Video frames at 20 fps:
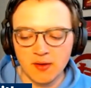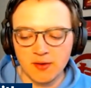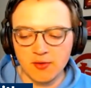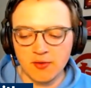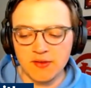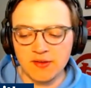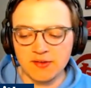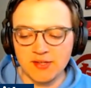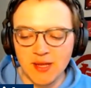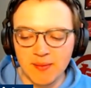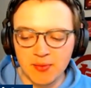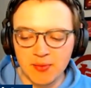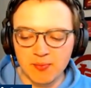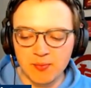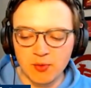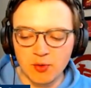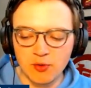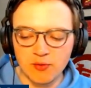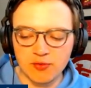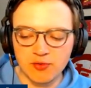So these depth
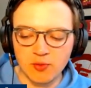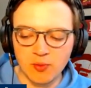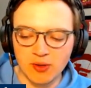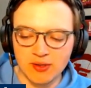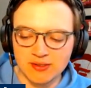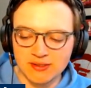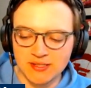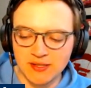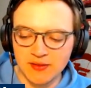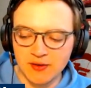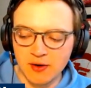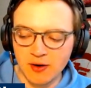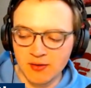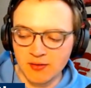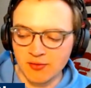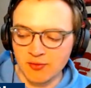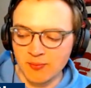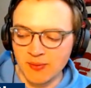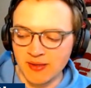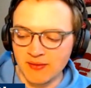moves, the ones that the
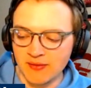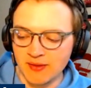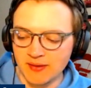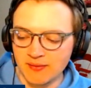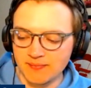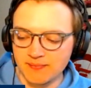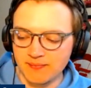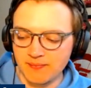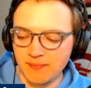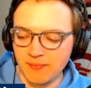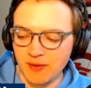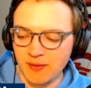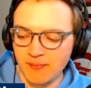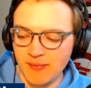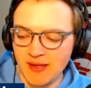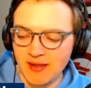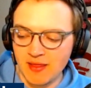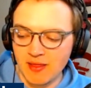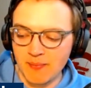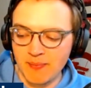Cardinals made that they've
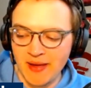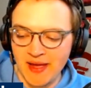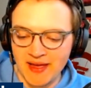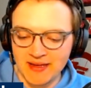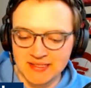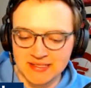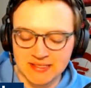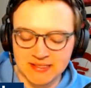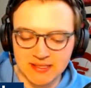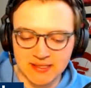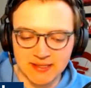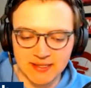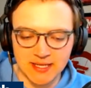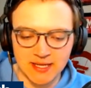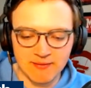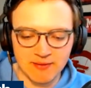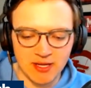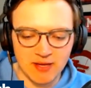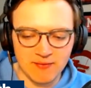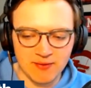made in the past, that
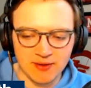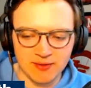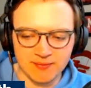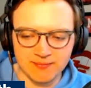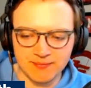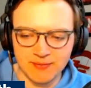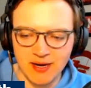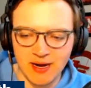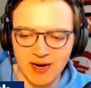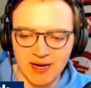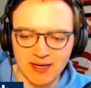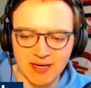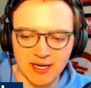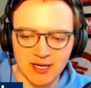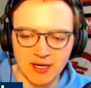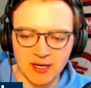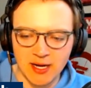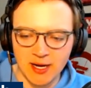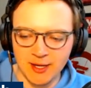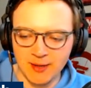even I
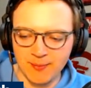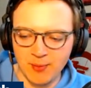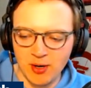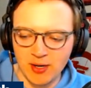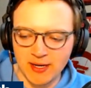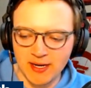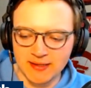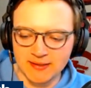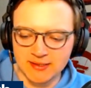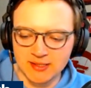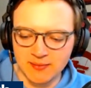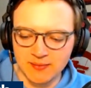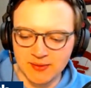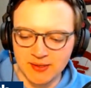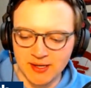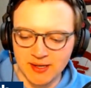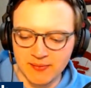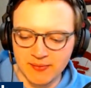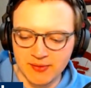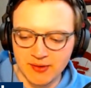kind of balk at
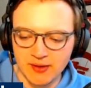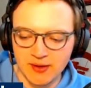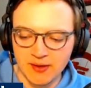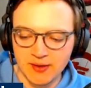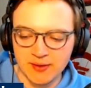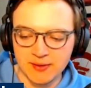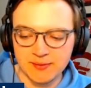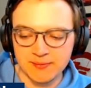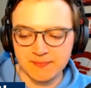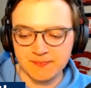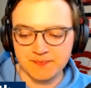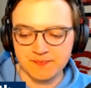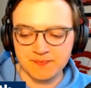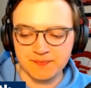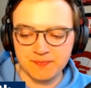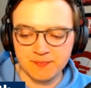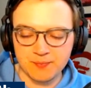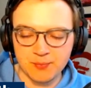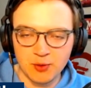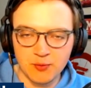sometimes,
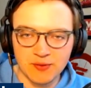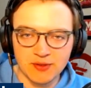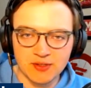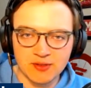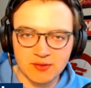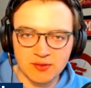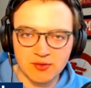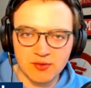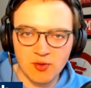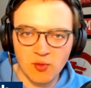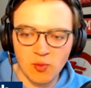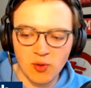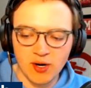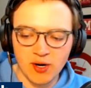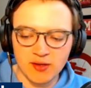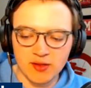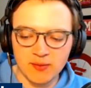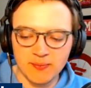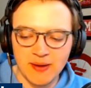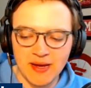proven to
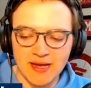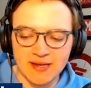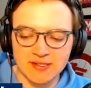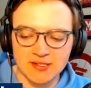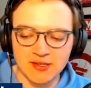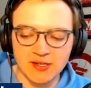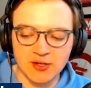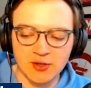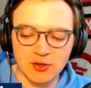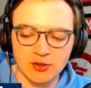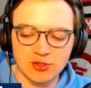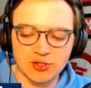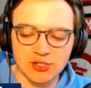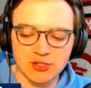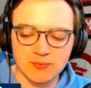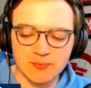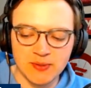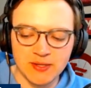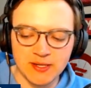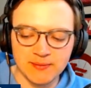work in the past, and they could
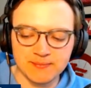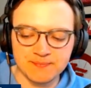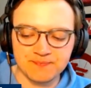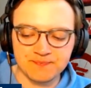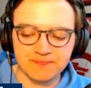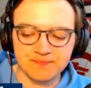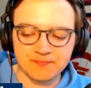just be